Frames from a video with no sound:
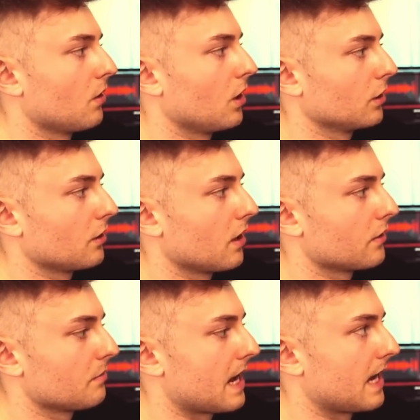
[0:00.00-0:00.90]
all your
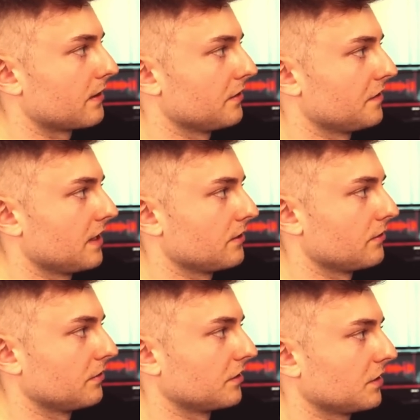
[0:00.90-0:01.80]
other patterns that
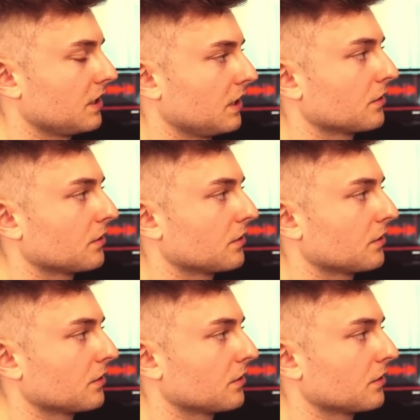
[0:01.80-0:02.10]
you're used to seeing.